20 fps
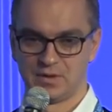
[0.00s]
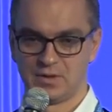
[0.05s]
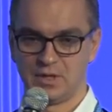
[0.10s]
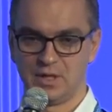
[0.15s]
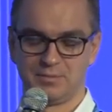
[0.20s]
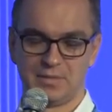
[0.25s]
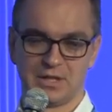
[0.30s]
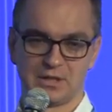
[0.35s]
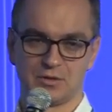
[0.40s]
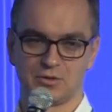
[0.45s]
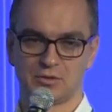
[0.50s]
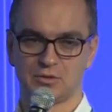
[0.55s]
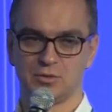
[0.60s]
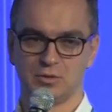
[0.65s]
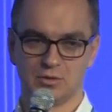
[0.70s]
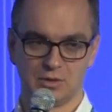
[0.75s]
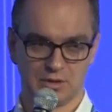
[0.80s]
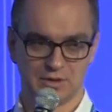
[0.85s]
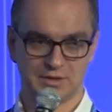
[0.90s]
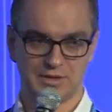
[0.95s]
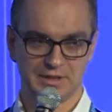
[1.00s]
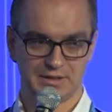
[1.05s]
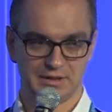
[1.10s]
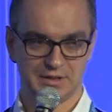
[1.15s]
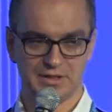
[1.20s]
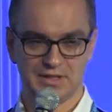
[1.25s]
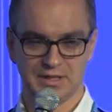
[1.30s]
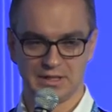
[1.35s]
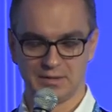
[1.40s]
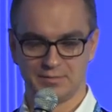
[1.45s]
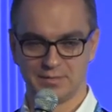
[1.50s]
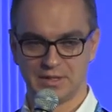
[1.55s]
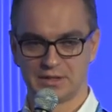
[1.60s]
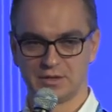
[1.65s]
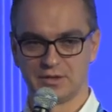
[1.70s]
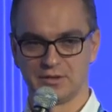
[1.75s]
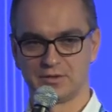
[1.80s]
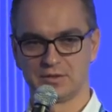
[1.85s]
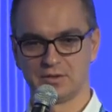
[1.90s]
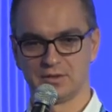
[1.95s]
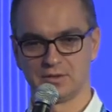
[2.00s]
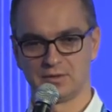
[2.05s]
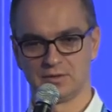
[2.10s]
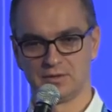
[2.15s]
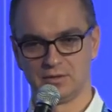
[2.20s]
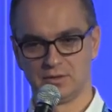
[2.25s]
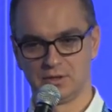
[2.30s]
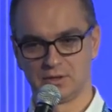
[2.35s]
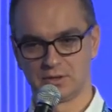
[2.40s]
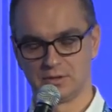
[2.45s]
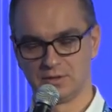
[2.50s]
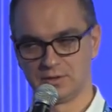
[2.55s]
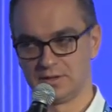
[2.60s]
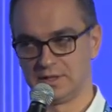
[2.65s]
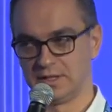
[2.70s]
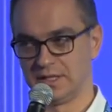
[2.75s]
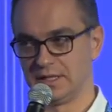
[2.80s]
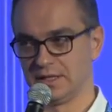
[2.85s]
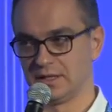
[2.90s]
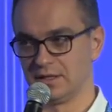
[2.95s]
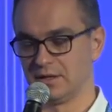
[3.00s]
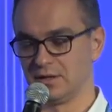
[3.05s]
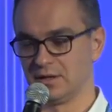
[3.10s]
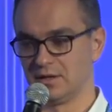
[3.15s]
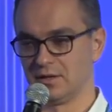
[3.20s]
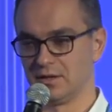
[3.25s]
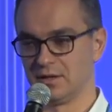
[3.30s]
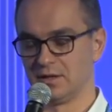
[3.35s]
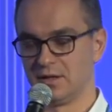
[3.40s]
not because Google did the deal, because the, the, uh,